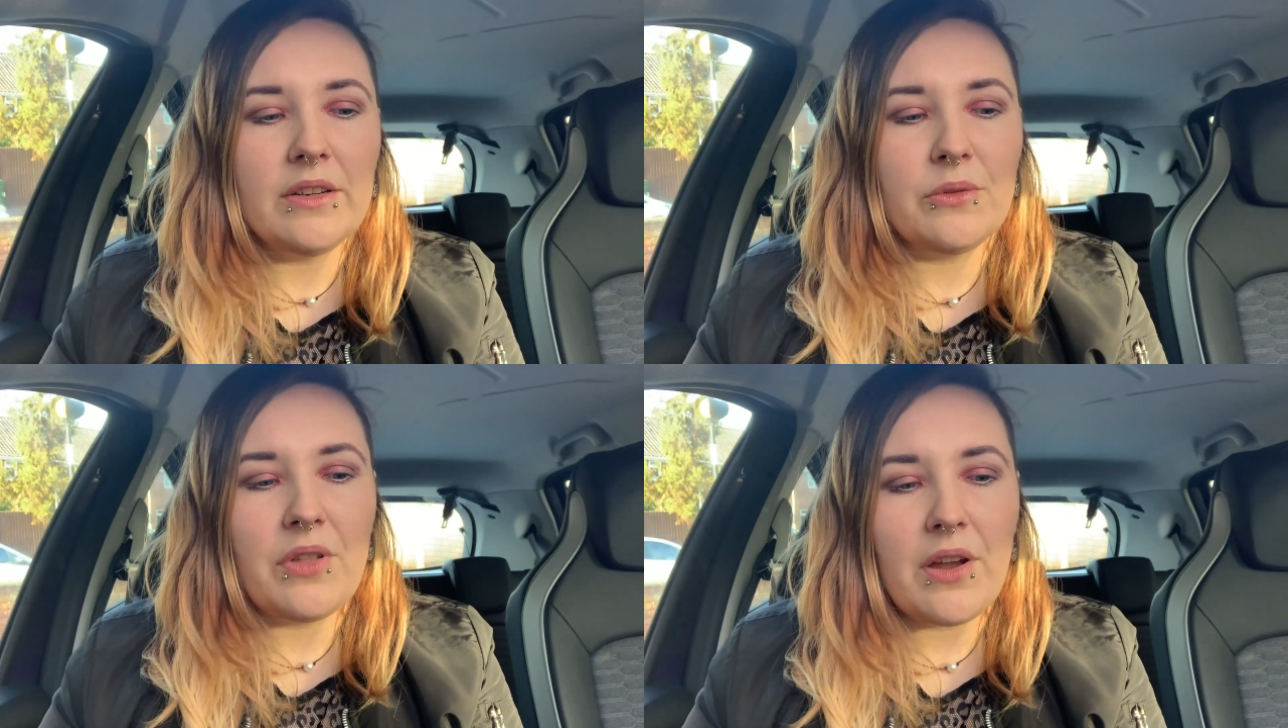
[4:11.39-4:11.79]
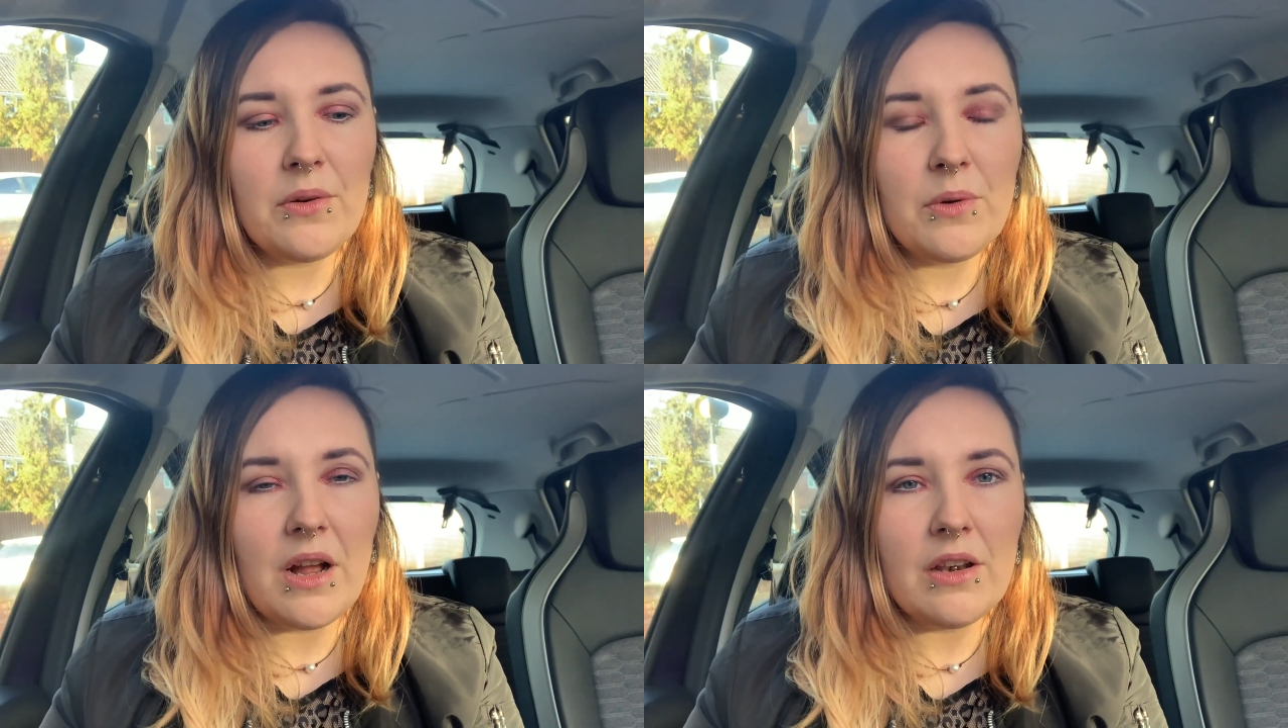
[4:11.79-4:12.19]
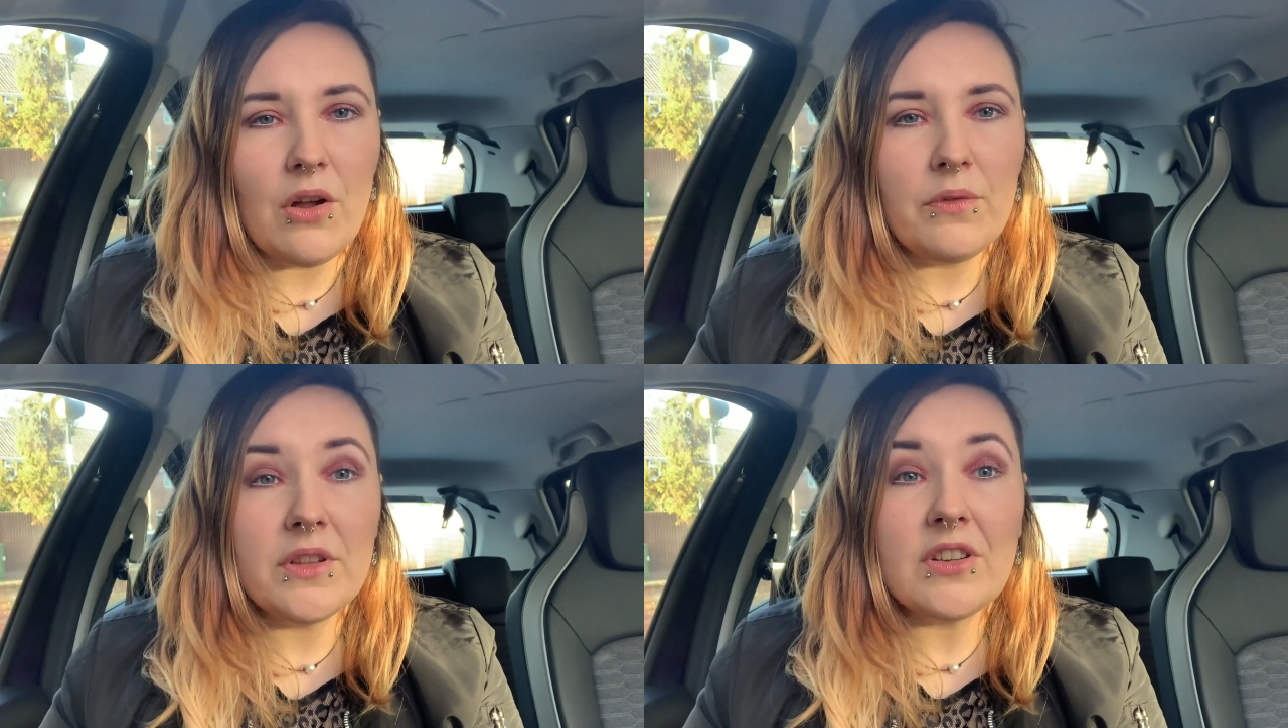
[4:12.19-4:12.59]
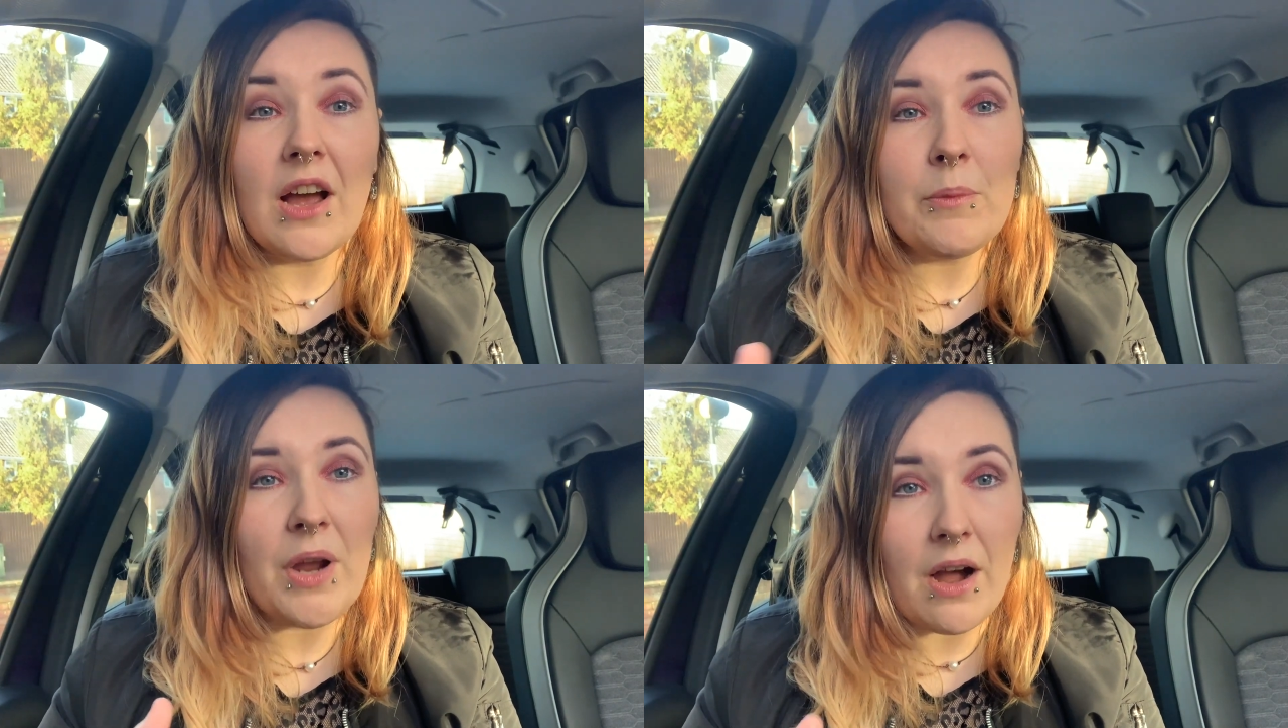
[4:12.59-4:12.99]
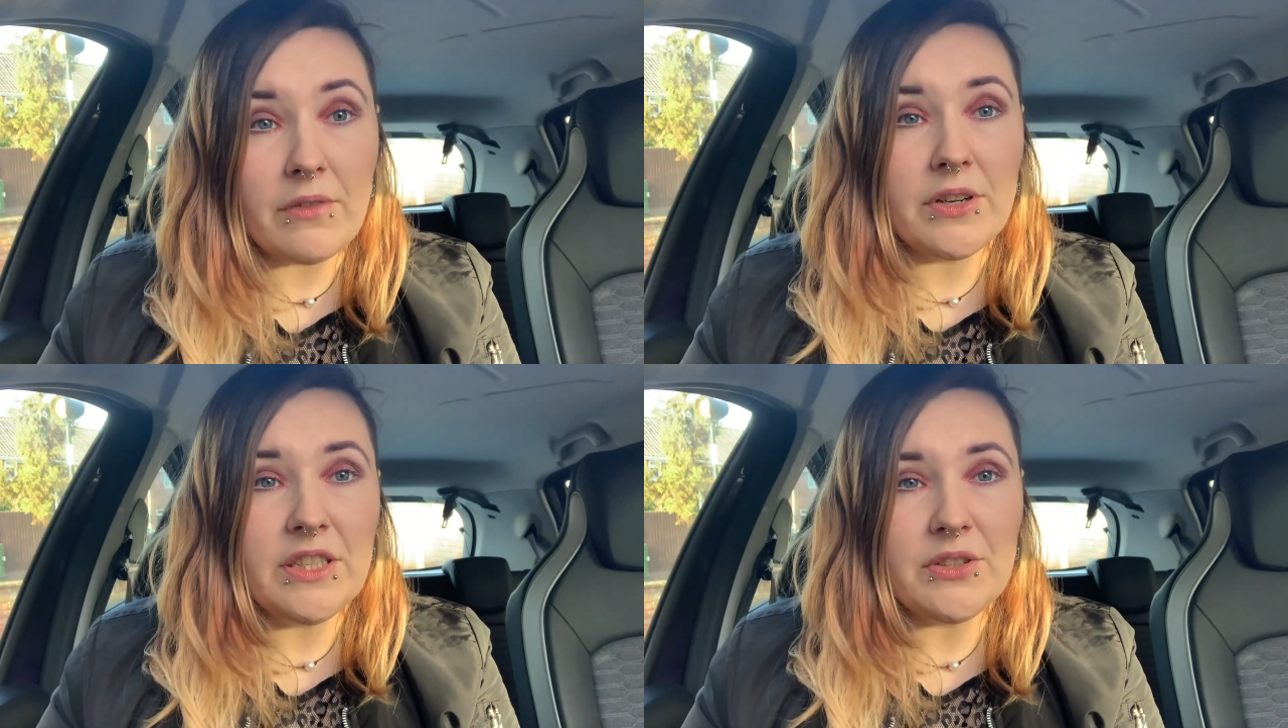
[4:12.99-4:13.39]
and although a lot of the time we
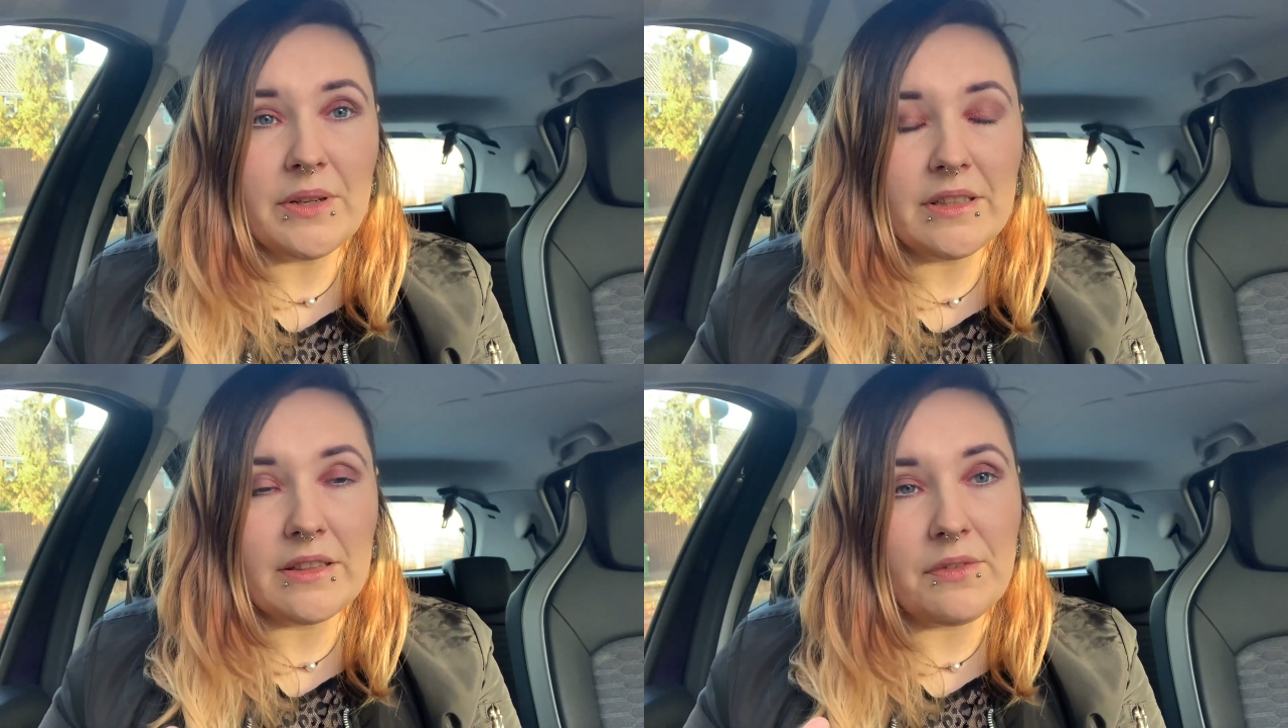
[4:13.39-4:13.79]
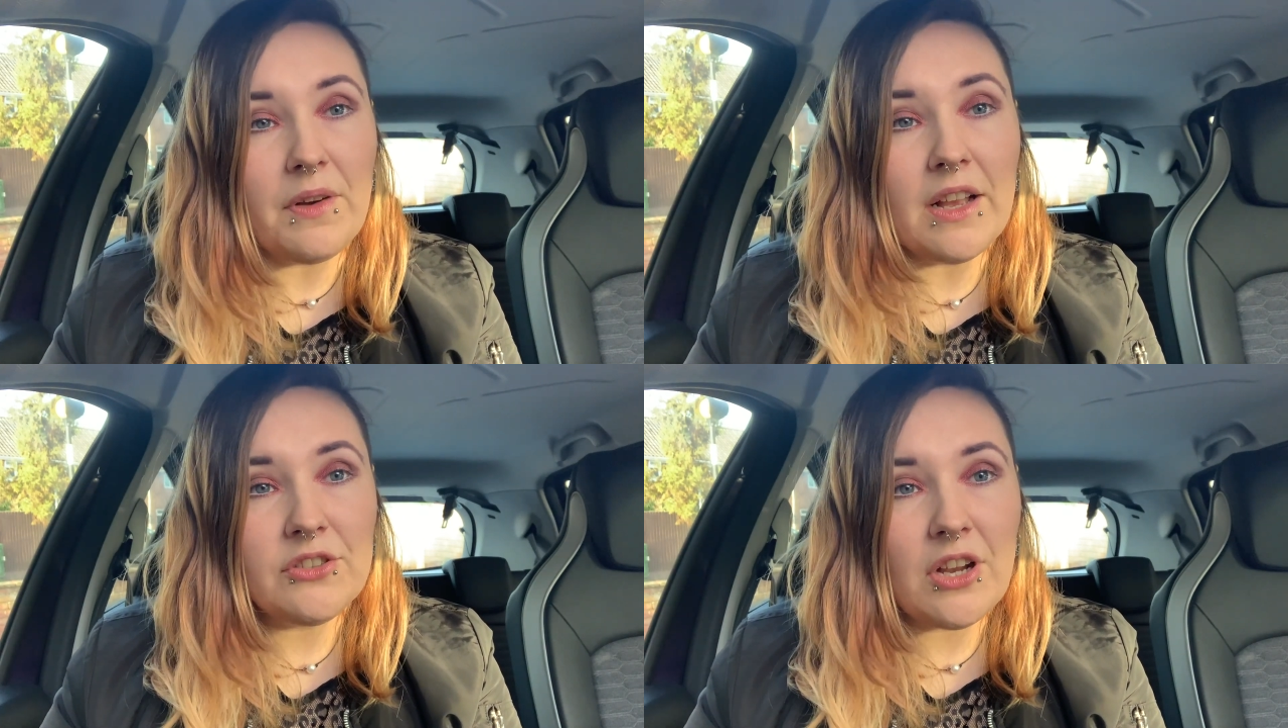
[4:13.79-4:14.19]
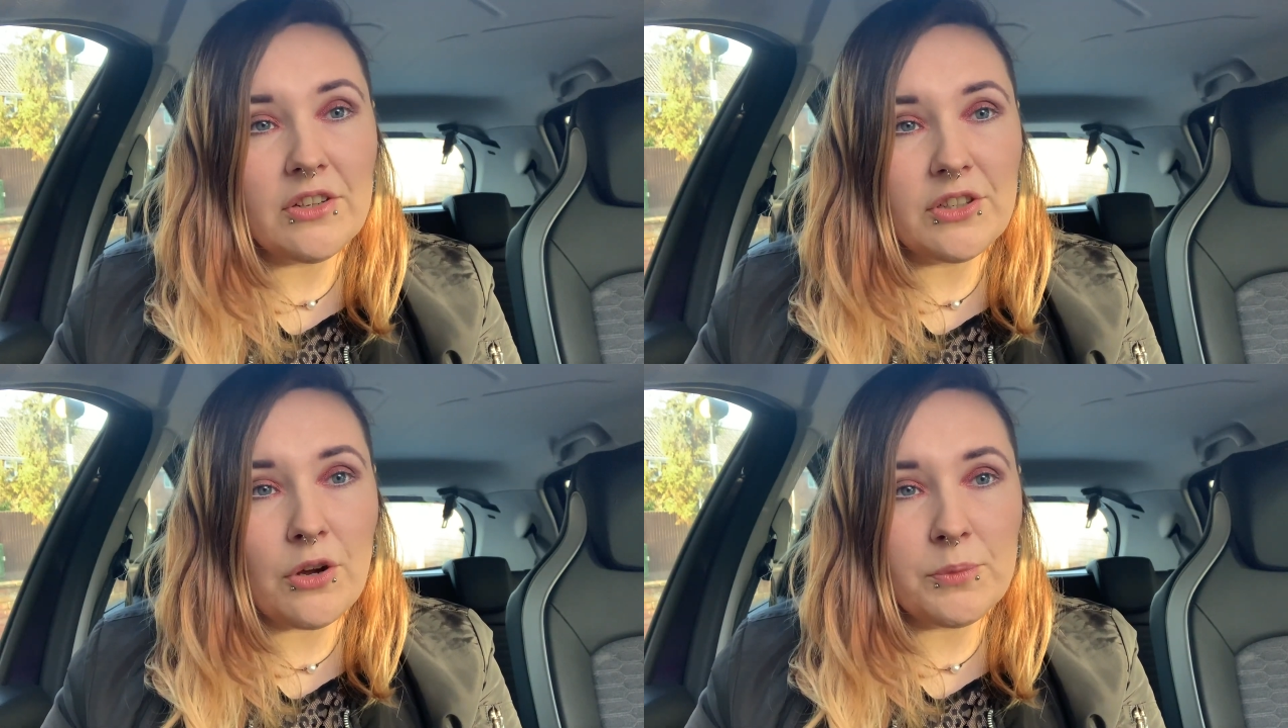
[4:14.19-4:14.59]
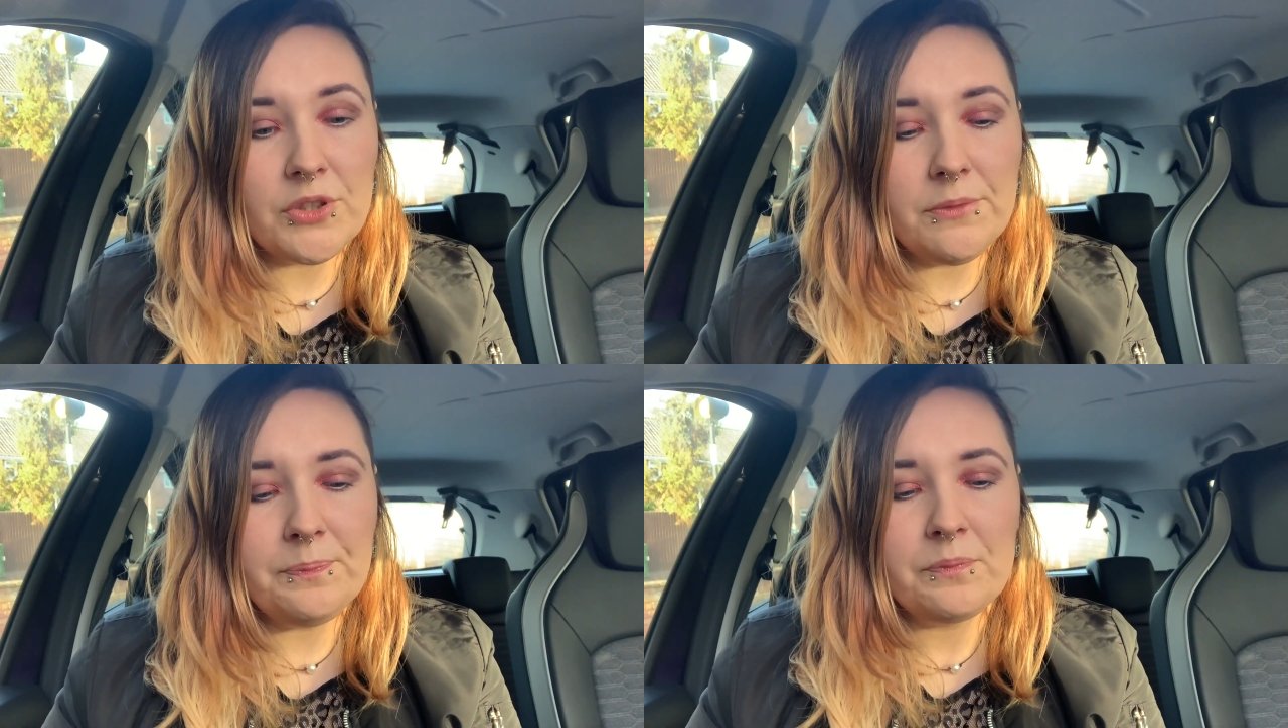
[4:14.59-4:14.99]
are only doing like the fast charging option,